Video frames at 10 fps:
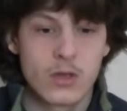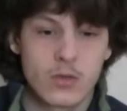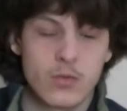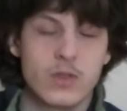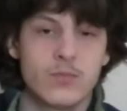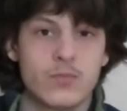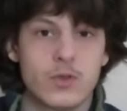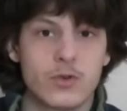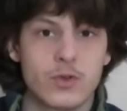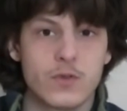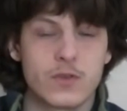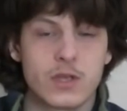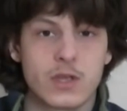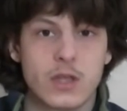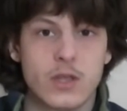When you're using
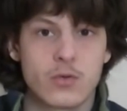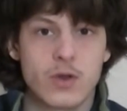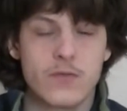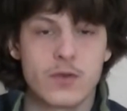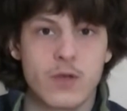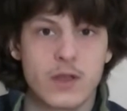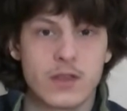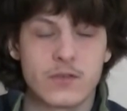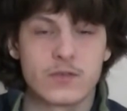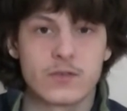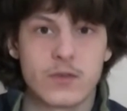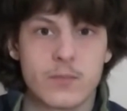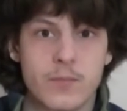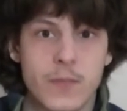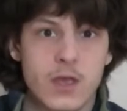an ideographic writing
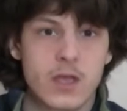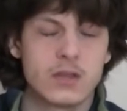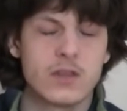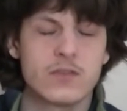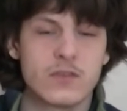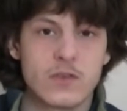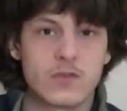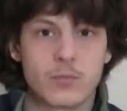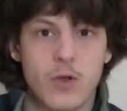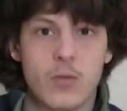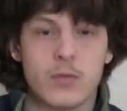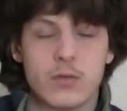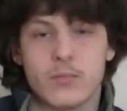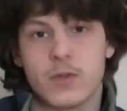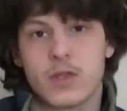system, it isn't such a
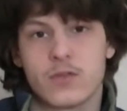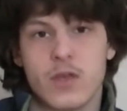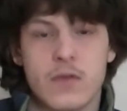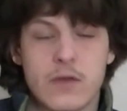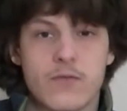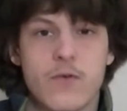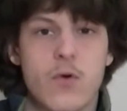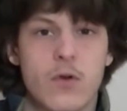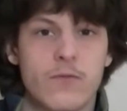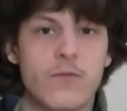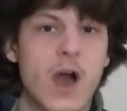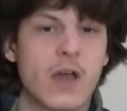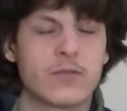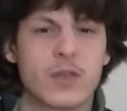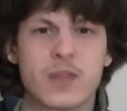problem, because having 4,
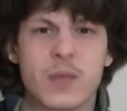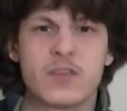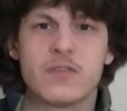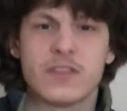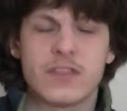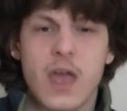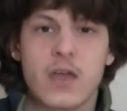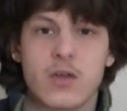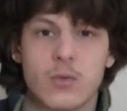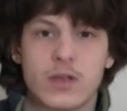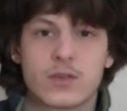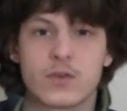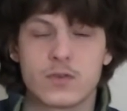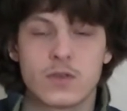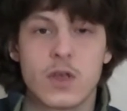5, sometimes even 10
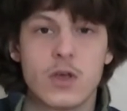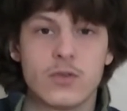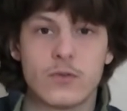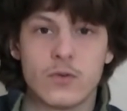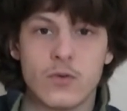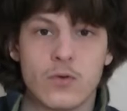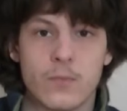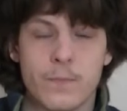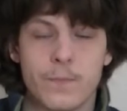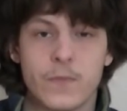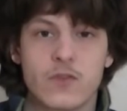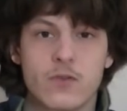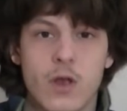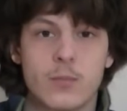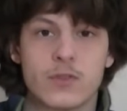characters to
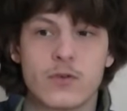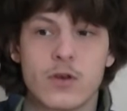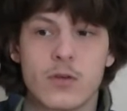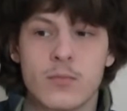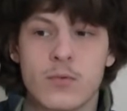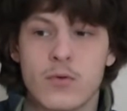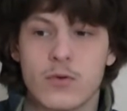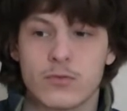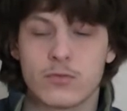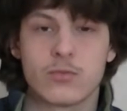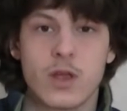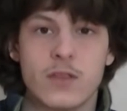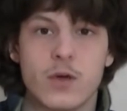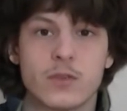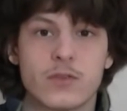describe a term or to write
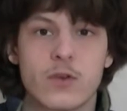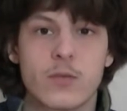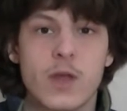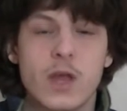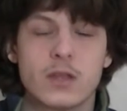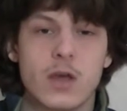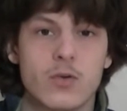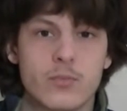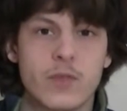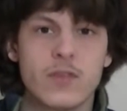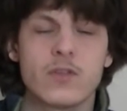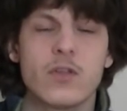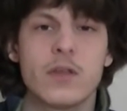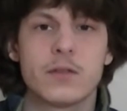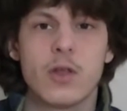down a term, now that's
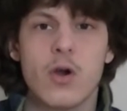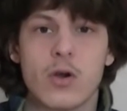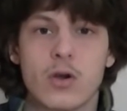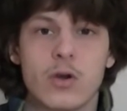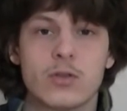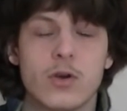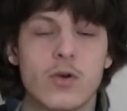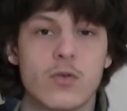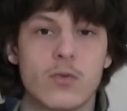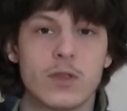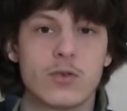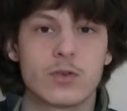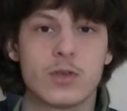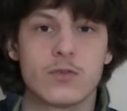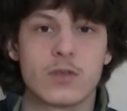not that long, although when you're
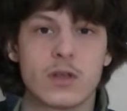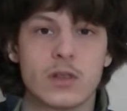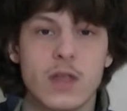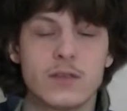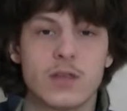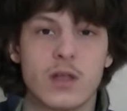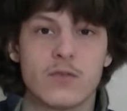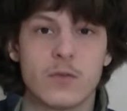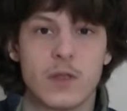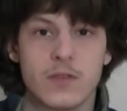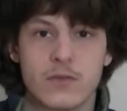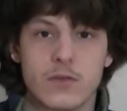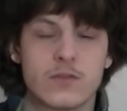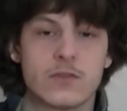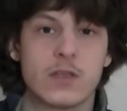using Latin alphabet,
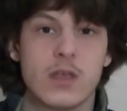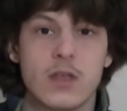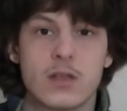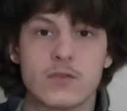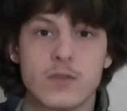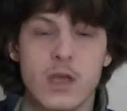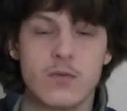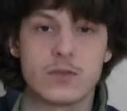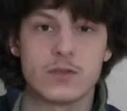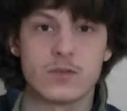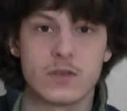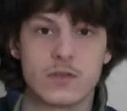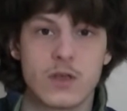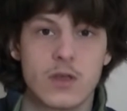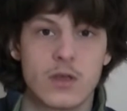such as the English language
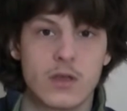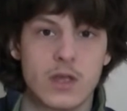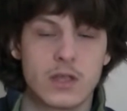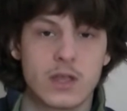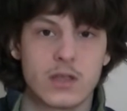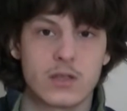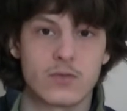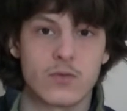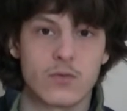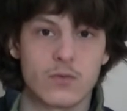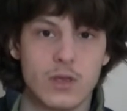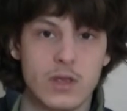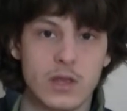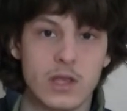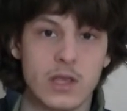uses, it can get
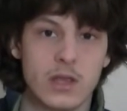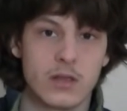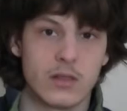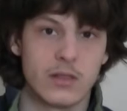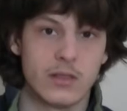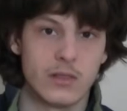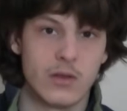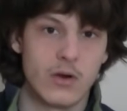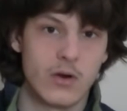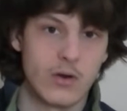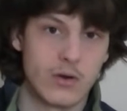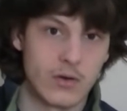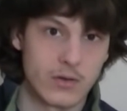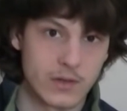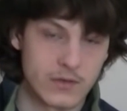really
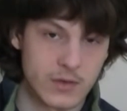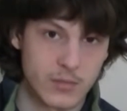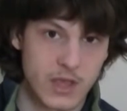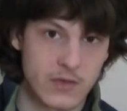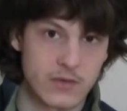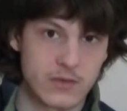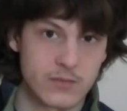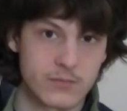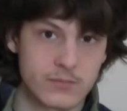long in some cases.